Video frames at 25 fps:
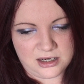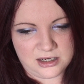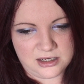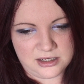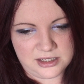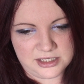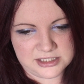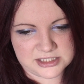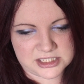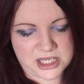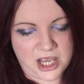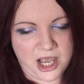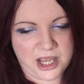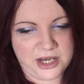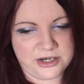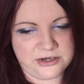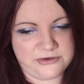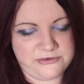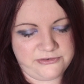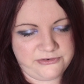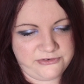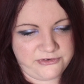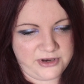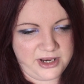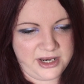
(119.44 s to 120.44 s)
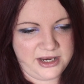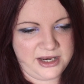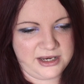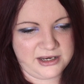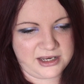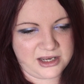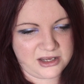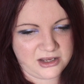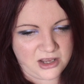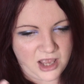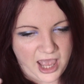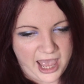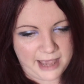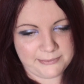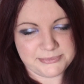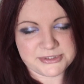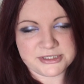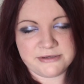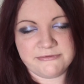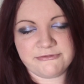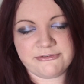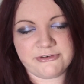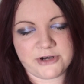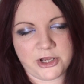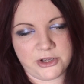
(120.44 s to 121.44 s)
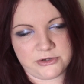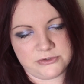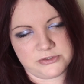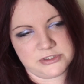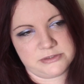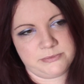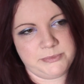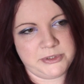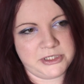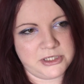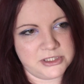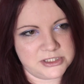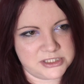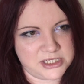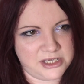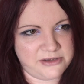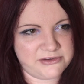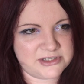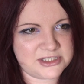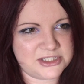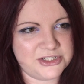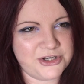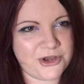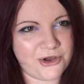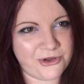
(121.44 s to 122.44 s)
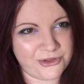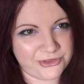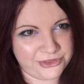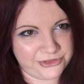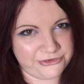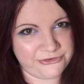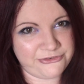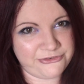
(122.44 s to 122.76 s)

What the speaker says: it's kind of, it ebbs and flows, because it's not the